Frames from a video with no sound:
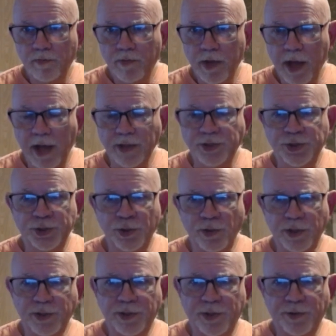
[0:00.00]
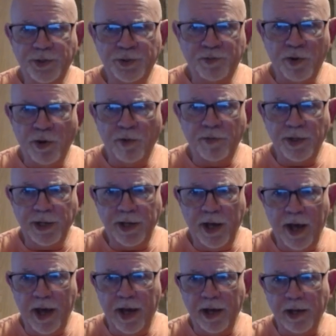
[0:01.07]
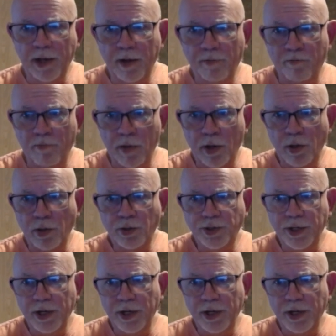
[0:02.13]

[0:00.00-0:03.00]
As soon as the sperm and the egg merge,